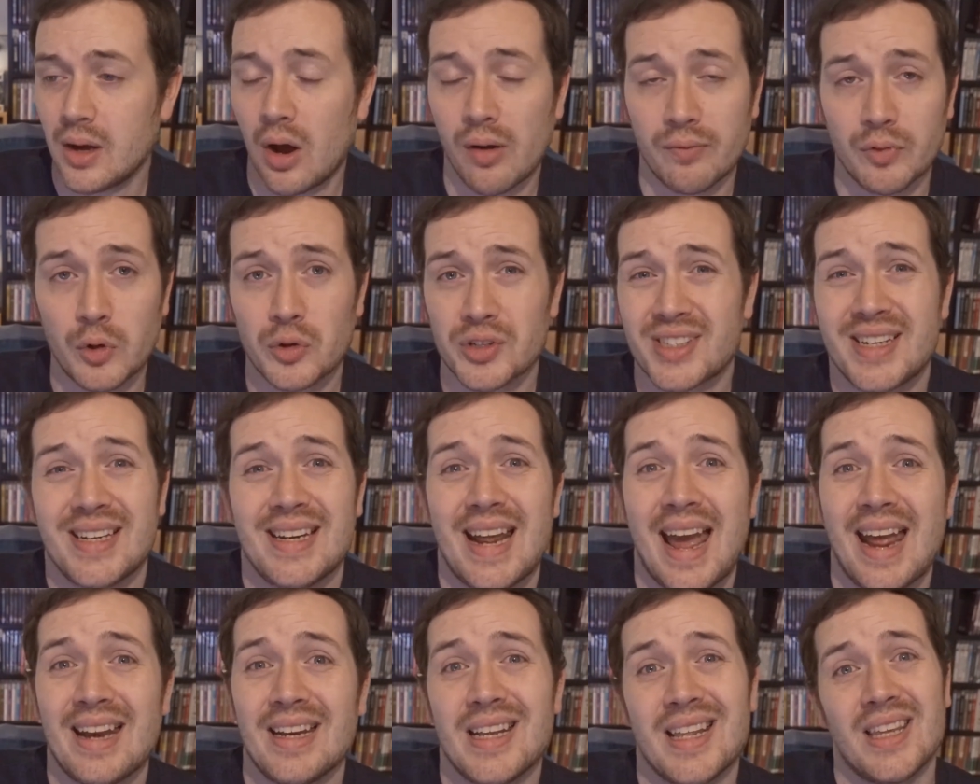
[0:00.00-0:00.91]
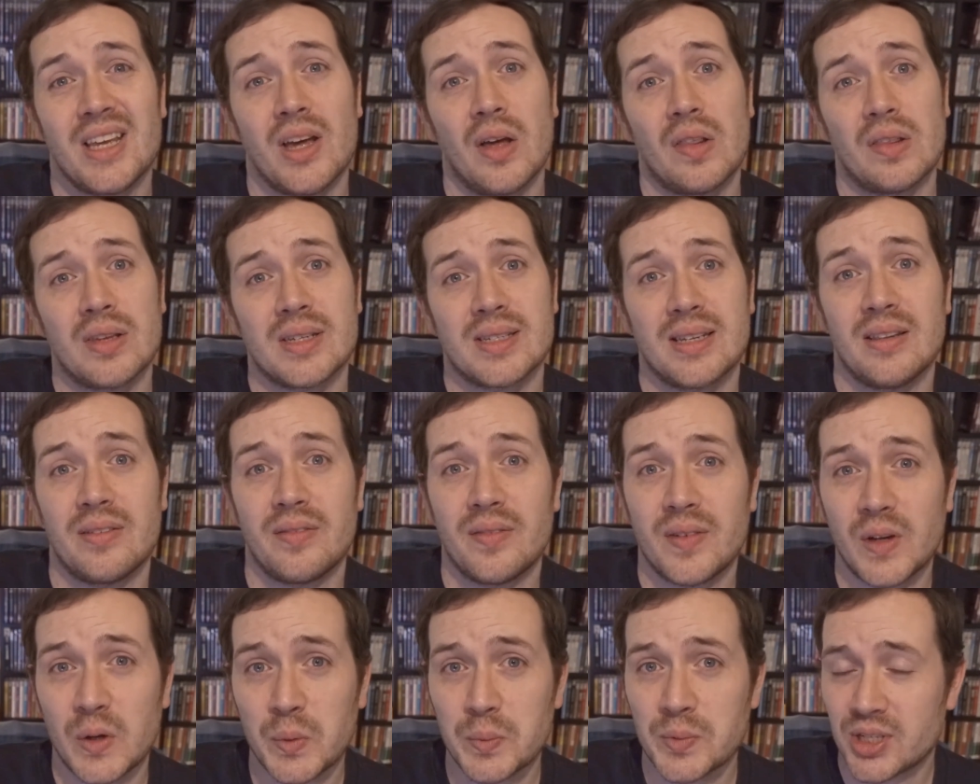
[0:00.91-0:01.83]
I've not seen any of the others in the
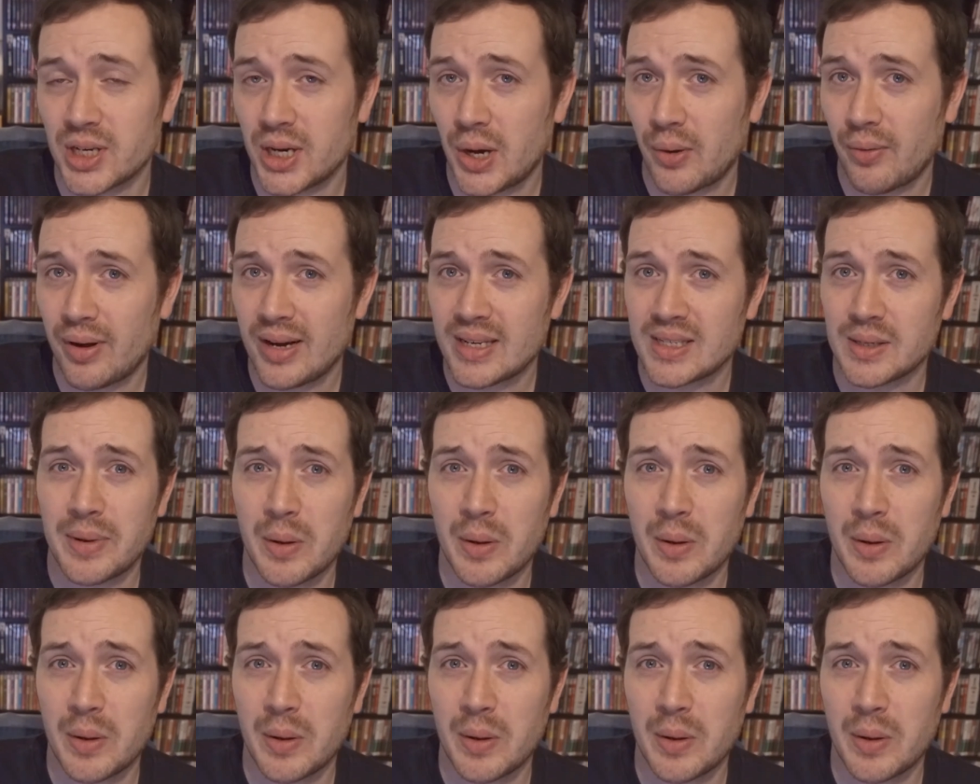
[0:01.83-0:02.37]
film series.